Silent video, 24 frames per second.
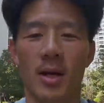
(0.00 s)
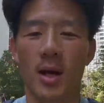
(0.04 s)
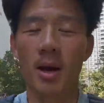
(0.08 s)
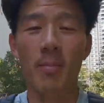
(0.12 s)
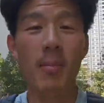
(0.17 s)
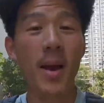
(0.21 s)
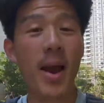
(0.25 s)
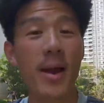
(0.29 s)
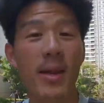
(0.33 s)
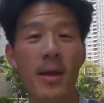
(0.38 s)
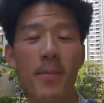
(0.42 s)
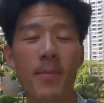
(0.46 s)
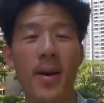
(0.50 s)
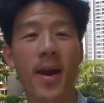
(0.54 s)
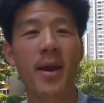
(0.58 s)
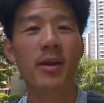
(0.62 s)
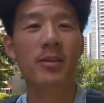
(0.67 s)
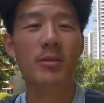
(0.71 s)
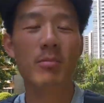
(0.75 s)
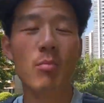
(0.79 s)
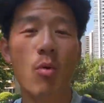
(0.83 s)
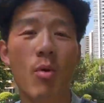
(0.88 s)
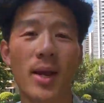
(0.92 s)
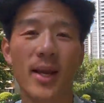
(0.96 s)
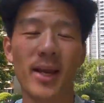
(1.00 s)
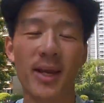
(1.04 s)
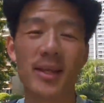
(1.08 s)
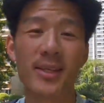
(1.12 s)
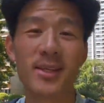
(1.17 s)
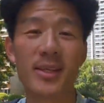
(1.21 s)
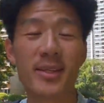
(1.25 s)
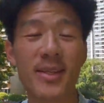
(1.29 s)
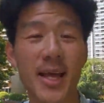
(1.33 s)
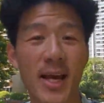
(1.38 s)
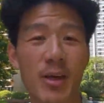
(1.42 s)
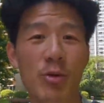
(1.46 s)
uh, Alipay is more like an
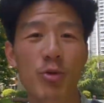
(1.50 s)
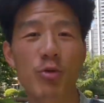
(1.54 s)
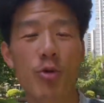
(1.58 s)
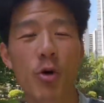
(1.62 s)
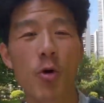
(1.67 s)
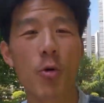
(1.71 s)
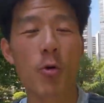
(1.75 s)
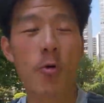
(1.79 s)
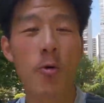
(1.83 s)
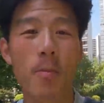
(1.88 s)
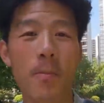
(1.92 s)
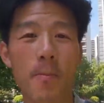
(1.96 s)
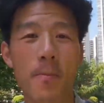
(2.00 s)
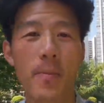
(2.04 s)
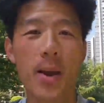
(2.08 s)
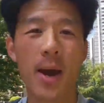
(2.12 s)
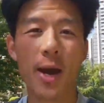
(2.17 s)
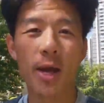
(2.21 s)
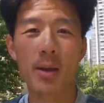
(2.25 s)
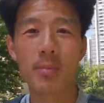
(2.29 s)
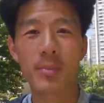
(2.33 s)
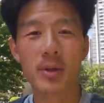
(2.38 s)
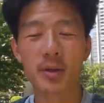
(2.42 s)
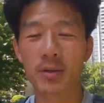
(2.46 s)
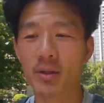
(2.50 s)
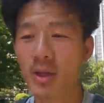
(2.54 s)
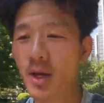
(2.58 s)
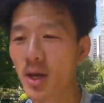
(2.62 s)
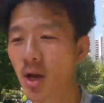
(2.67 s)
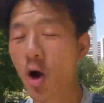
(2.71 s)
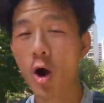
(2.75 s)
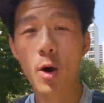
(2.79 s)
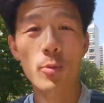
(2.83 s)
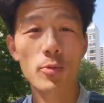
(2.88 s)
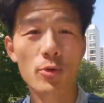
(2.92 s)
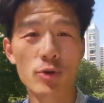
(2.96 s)
international payment
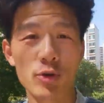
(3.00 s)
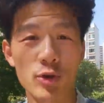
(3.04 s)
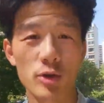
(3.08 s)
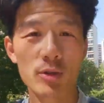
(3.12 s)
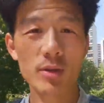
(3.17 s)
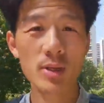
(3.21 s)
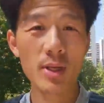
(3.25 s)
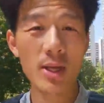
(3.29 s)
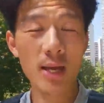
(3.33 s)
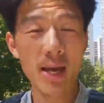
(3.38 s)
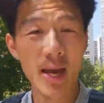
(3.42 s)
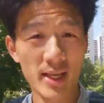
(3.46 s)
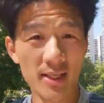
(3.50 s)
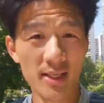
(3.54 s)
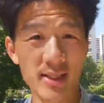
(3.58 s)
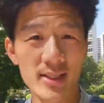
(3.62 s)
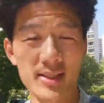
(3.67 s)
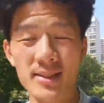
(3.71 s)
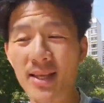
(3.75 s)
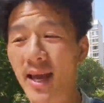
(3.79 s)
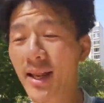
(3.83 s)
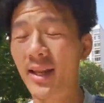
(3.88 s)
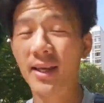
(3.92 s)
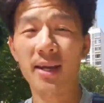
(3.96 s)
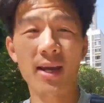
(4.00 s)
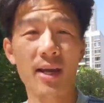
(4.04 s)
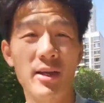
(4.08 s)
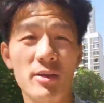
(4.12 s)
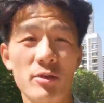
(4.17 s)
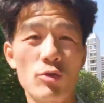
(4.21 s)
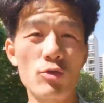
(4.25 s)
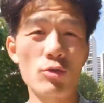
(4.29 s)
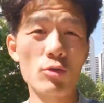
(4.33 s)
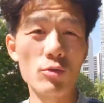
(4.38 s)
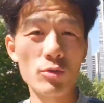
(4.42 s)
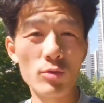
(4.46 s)
option. It's
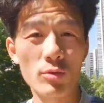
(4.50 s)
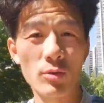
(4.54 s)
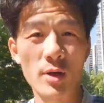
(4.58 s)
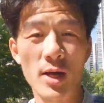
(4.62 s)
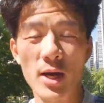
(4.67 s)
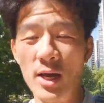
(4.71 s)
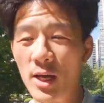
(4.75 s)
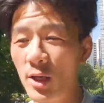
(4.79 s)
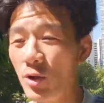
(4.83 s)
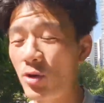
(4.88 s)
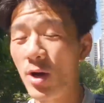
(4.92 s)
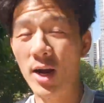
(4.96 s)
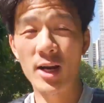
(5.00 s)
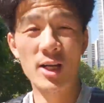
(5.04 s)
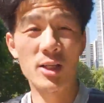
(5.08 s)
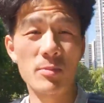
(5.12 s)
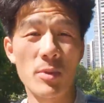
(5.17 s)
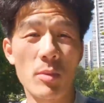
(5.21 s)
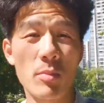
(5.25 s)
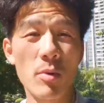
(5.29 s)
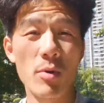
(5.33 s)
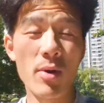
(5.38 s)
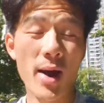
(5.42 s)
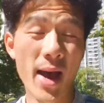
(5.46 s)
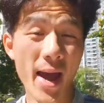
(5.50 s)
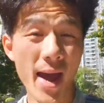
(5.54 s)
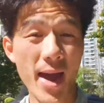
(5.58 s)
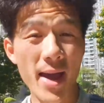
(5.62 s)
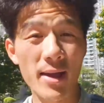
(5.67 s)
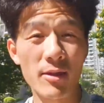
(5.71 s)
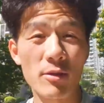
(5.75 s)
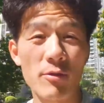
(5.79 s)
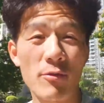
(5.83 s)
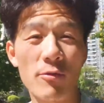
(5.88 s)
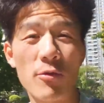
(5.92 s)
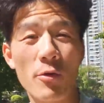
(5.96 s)
dedicated to Chinese people
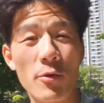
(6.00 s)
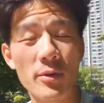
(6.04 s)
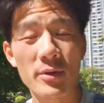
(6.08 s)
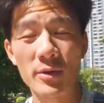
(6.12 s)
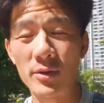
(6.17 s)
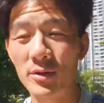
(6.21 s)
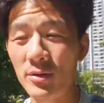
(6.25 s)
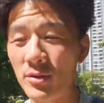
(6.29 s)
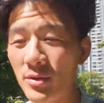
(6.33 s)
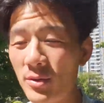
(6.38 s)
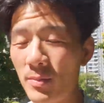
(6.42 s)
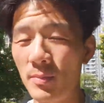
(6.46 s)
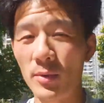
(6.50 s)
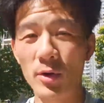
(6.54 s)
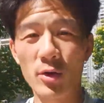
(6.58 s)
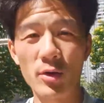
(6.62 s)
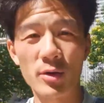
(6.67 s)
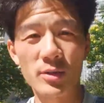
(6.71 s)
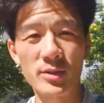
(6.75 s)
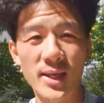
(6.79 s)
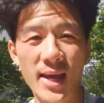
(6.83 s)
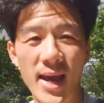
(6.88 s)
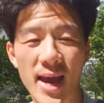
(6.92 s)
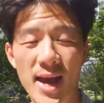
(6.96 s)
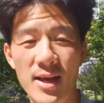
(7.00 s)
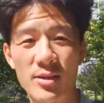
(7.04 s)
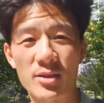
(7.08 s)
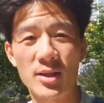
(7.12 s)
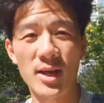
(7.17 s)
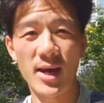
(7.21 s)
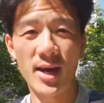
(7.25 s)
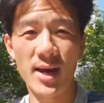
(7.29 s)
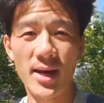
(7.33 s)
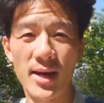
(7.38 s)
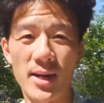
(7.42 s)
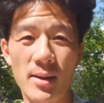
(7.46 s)
and foreigners because it
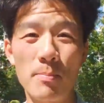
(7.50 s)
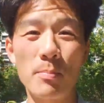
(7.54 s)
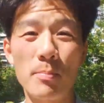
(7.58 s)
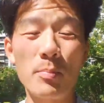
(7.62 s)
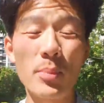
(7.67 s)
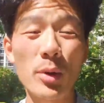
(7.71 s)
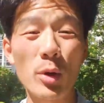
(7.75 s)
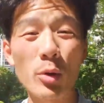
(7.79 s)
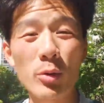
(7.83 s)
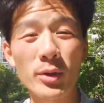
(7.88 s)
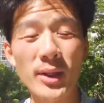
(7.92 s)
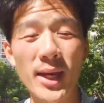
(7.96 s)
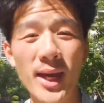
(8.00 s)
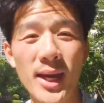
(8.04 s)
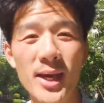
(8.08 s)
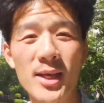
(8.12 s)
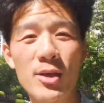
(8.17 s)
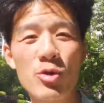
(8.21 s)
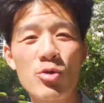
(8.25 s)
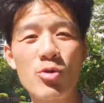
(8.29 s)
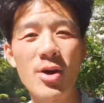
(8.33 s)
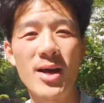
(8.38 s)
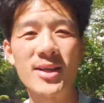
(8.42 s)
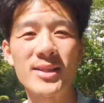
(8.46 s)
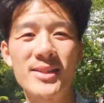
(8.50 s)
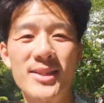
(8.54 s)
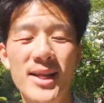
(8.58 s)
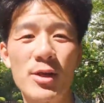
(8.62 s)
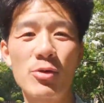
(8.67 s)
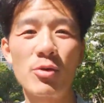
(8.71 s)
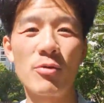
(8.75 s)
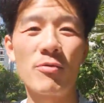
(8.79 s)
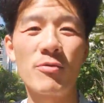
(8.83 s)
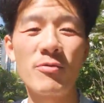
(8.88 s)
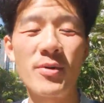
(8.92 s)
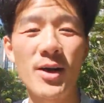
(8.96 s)
has a built-in
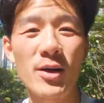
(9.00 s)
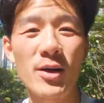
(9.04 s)
translation